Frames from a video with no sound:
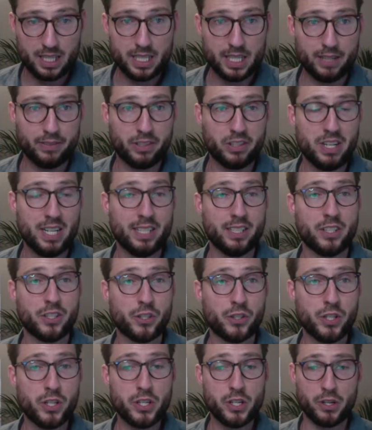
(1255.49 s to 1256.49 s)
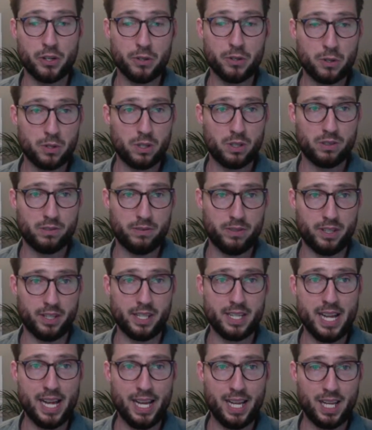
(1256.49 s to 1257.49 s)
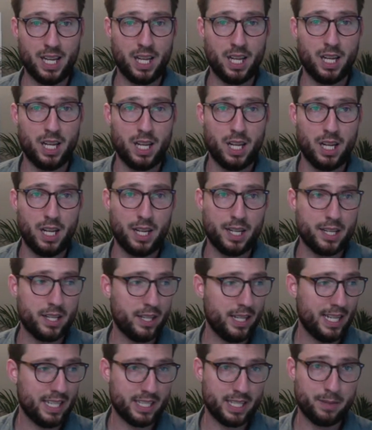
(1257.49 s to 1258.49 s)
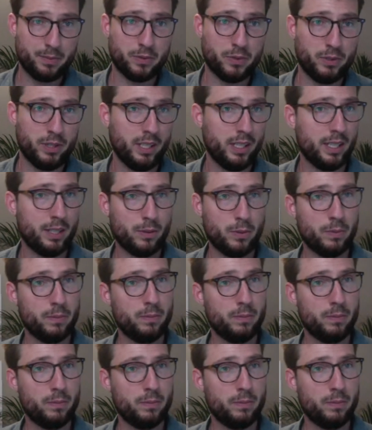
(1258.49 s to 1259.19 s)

If they're trying to sue you for the debt, that seems really